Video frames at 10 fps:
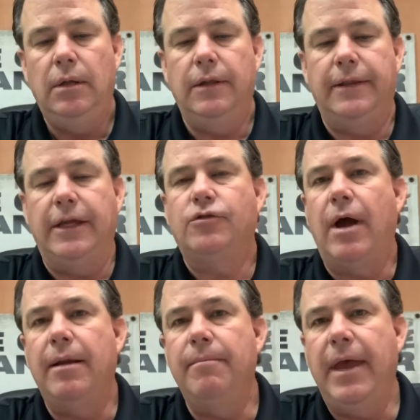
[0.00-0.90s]
that they
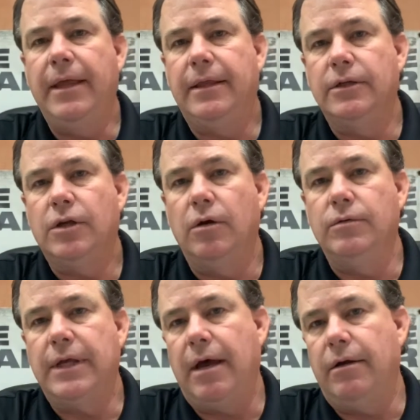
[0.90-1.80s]
try to make this
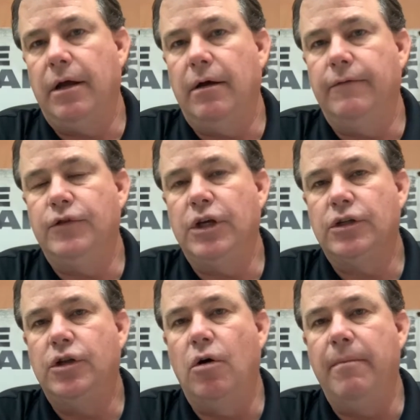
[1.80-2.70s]
hose out of
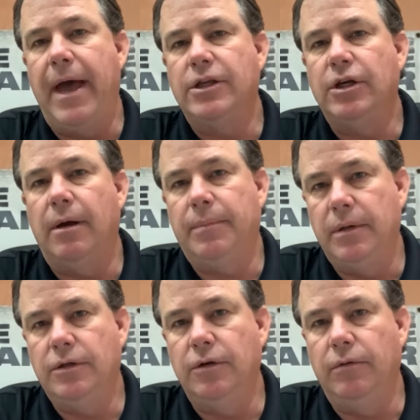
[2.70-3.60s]
just don't match up
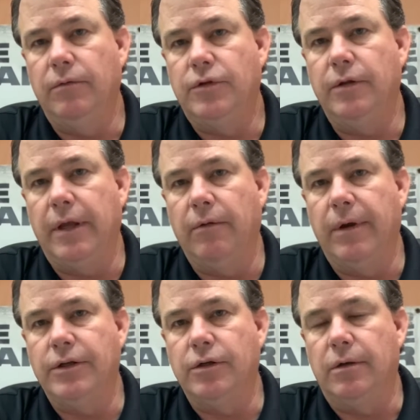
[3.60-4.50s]
to, to the
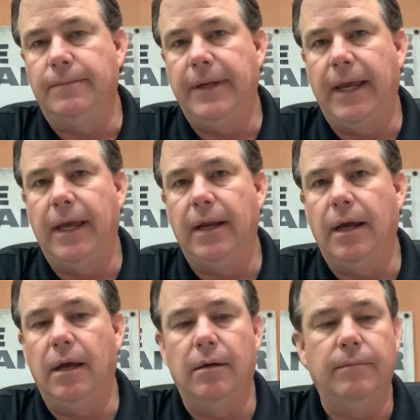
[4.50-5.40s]
original. And
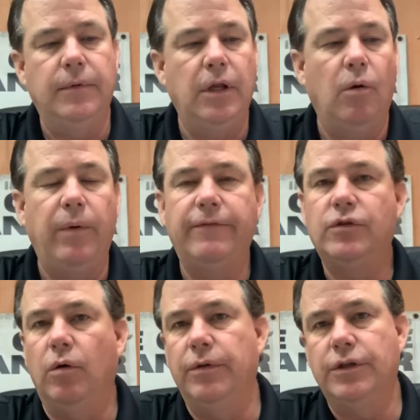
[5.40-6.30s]
uh, you know, we've
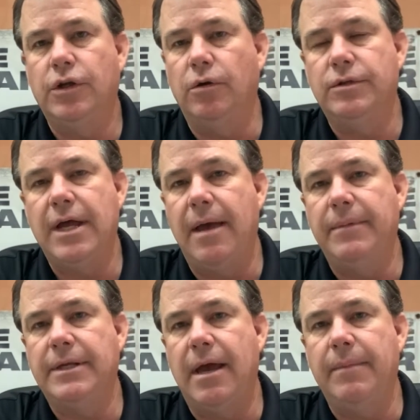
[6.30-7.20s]
sold this hose time
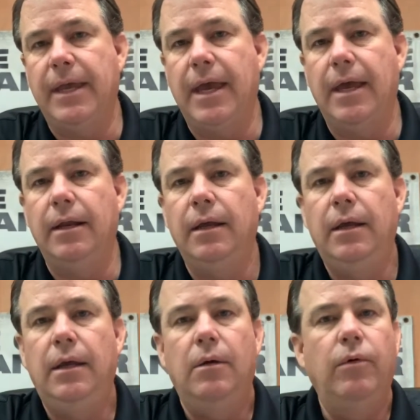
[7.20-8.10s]
and time again.
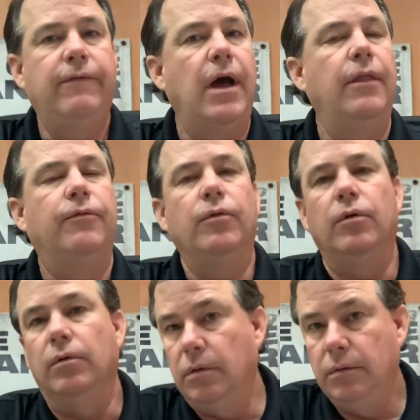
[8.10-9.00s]
We've gone
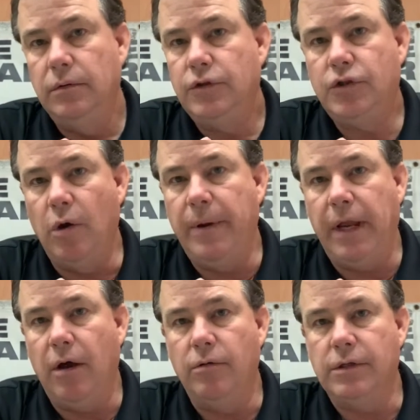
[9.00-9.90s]
through so
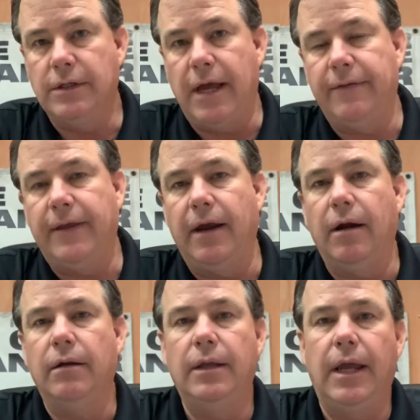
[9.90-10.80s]
many hoses out
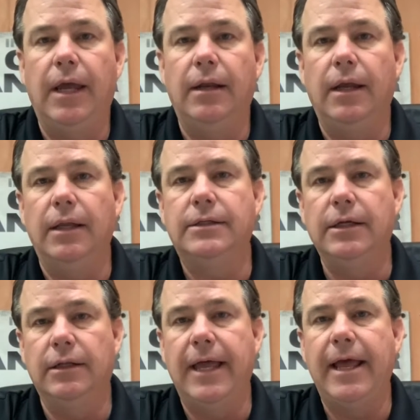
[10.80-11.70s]
there and, and
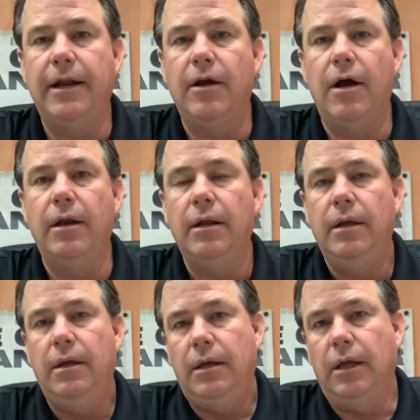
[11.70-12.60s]
still landed
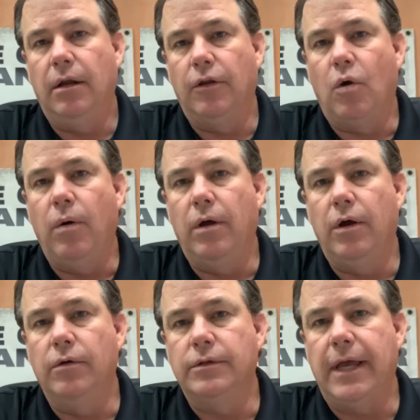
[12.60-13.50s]
on you know, the coil
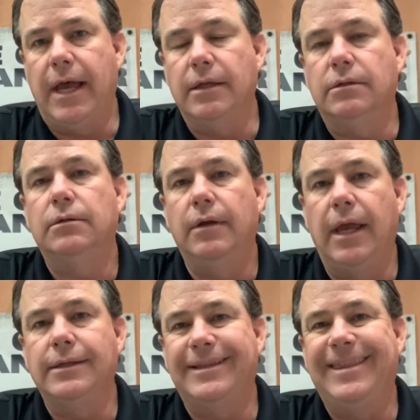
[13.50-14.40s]
hose as,
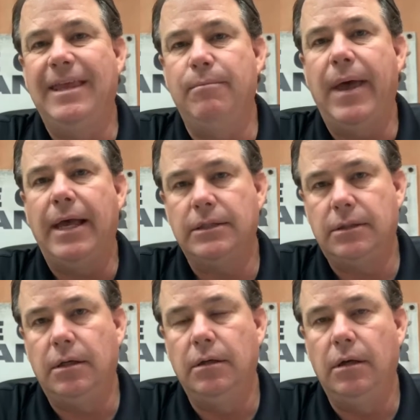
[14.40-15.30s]
as the
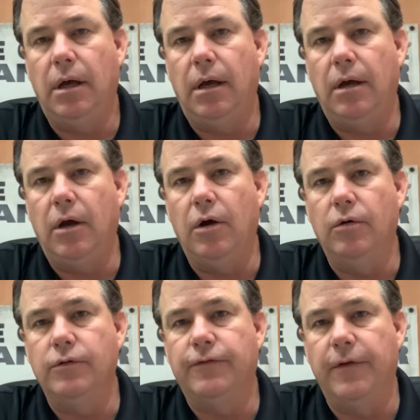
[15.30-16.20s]
best uh,
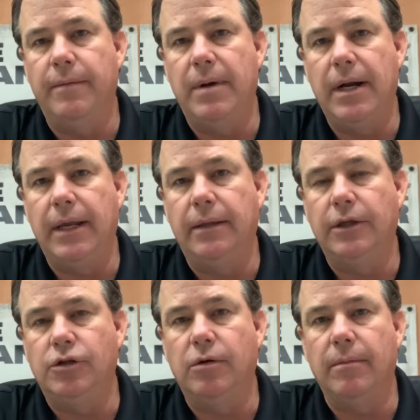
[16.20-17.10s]
hose for the money
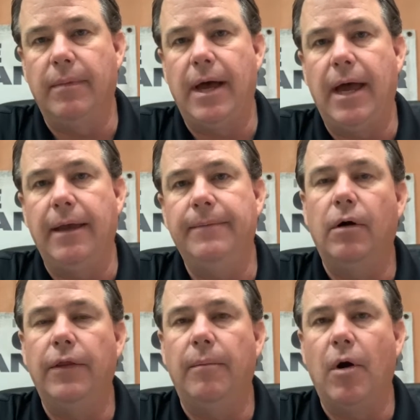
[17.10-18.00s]
that you can buy
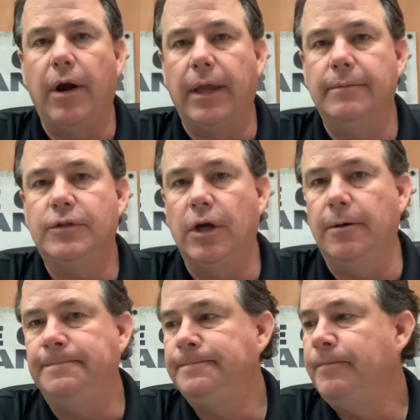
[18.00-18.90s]
on the market.
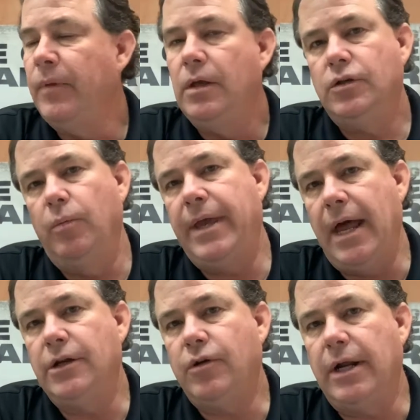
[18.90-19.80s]
So, so we
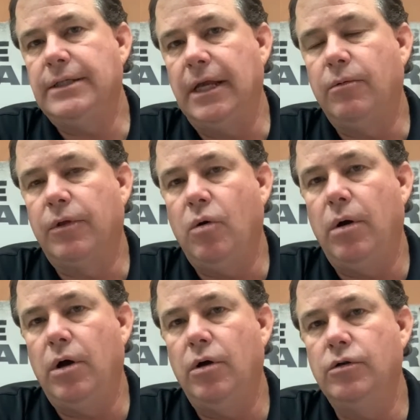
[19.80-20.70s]
kind of try to stick with
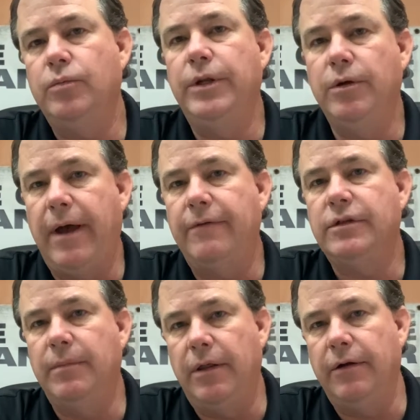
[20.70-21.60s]
coil hose. We do have
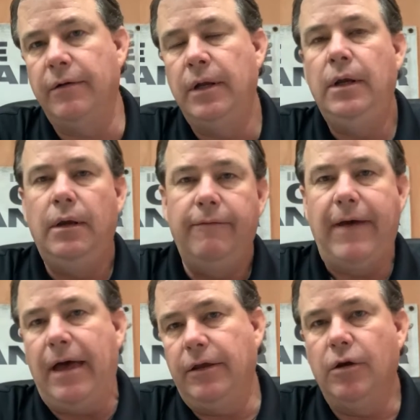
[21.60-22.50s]
some other
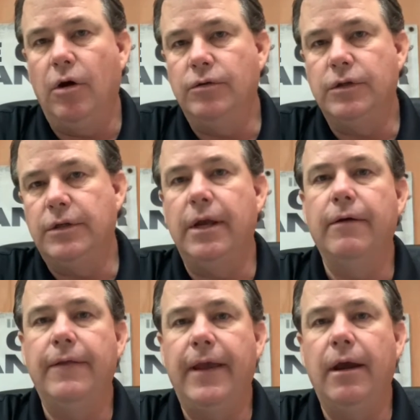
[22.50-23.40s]
value hoses
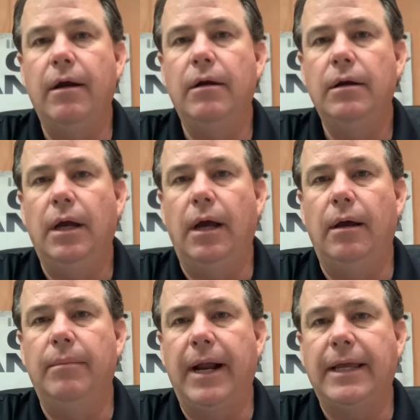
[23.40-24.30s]
here and there,
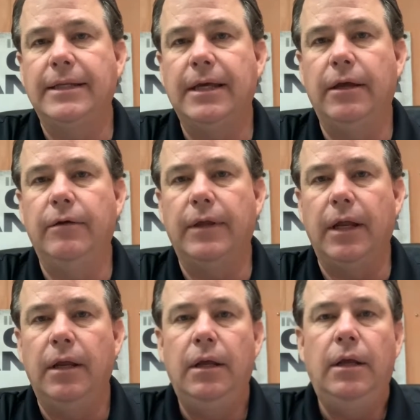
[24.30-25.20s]
um, but I can tell you
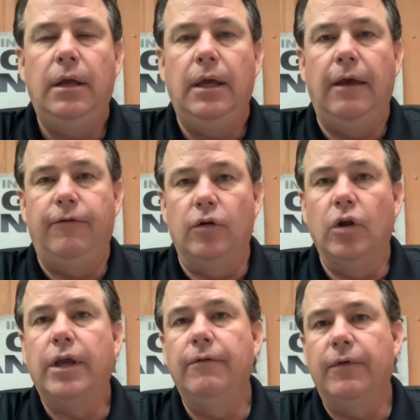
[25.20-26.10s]
that if you're
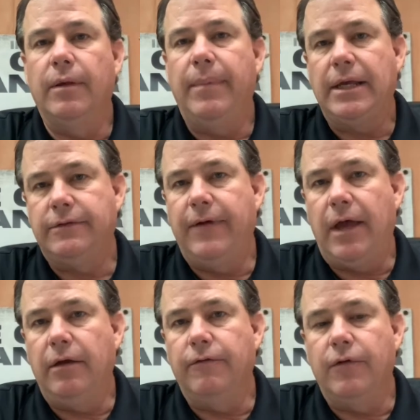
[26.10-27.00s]
looking for the best
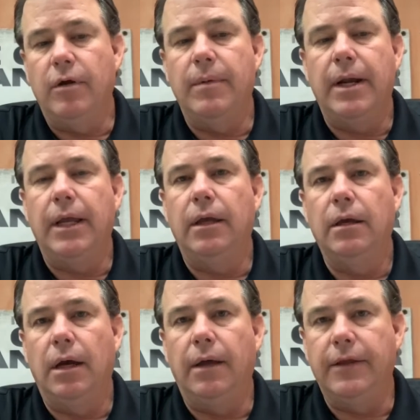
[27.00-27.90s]
value for your money,
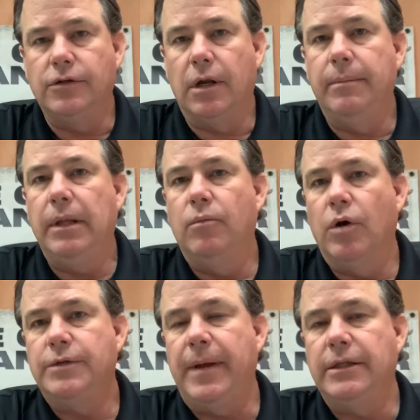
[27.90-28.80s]
uh, these are gonna be a little more
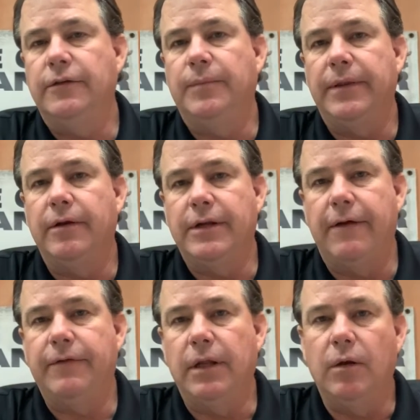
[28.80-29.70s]
expensive, but they're
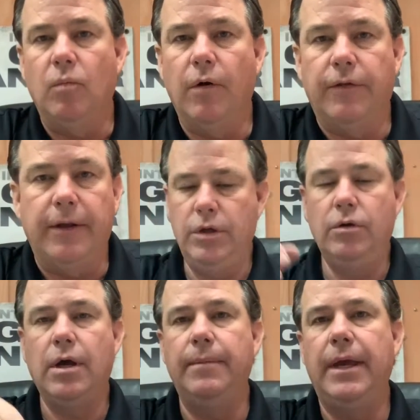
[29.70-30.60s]
definitely worth it. When you
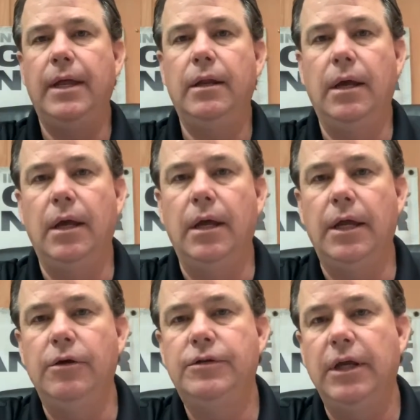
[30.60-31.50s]
come in uh,
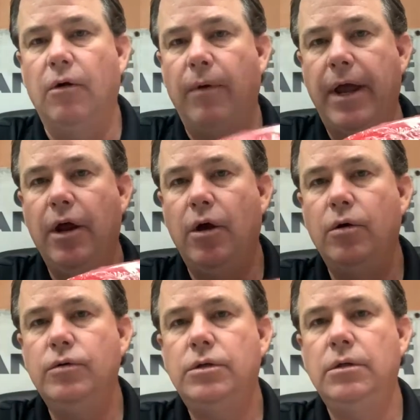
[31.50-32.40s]
and you see a red
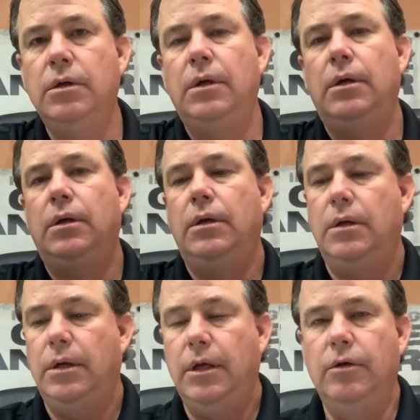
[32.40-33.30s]
hose,
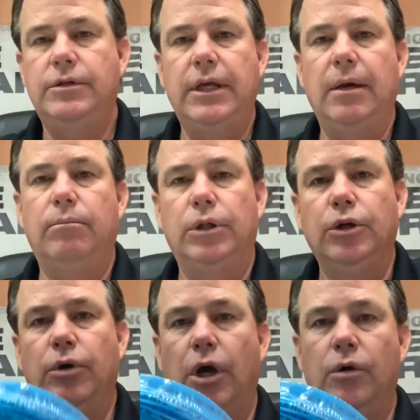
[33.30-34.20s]
you see a
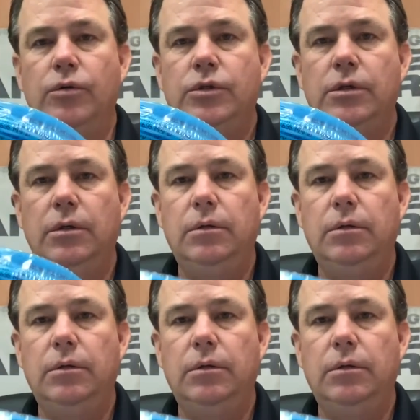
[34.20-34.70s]
blue hose,